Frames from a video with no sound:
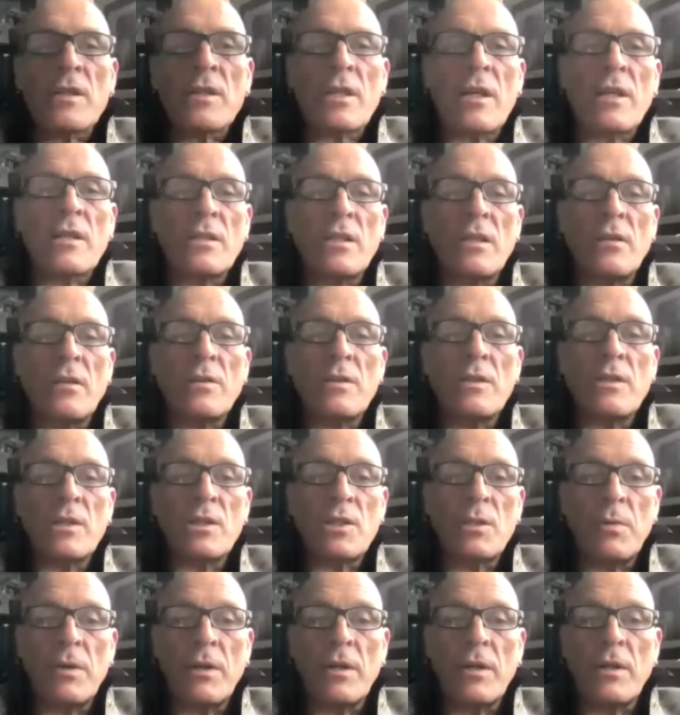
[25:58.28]
idea of the
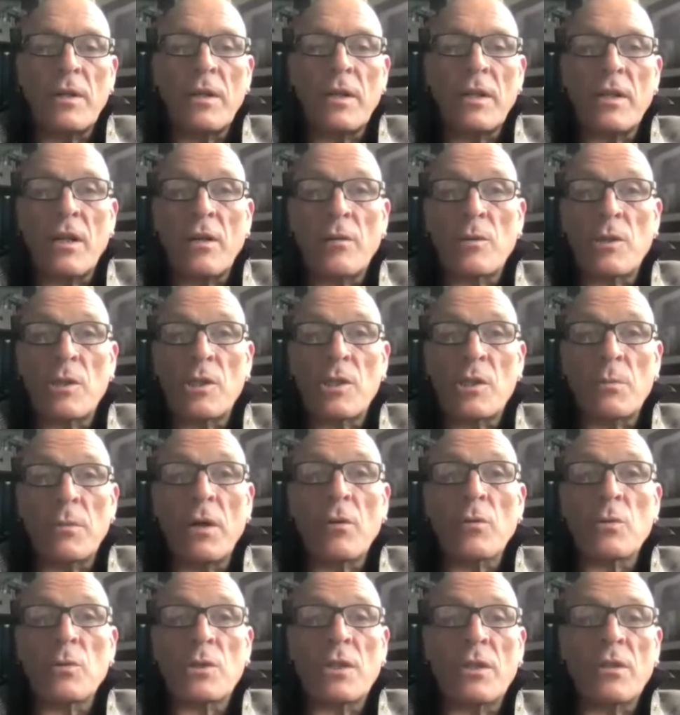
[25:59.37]
city being an ecosystem. I
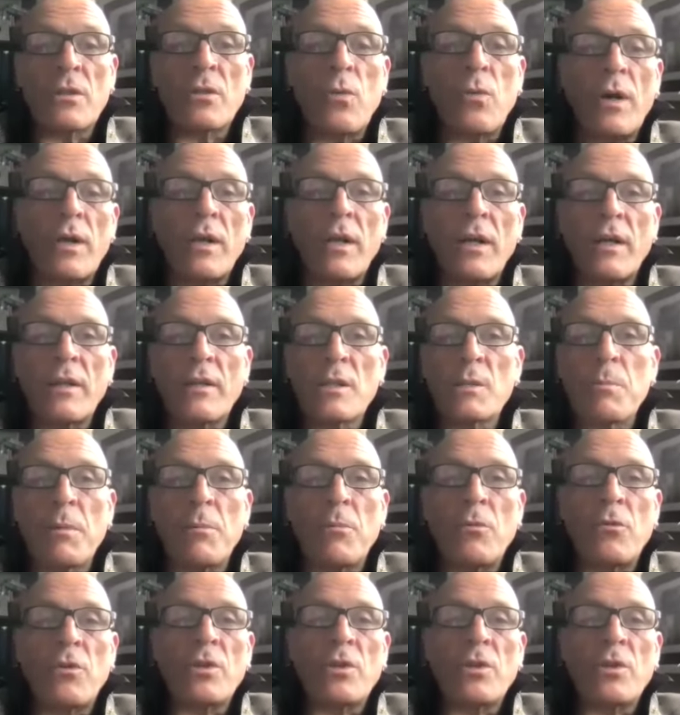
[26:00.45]
also quite like it's a bit more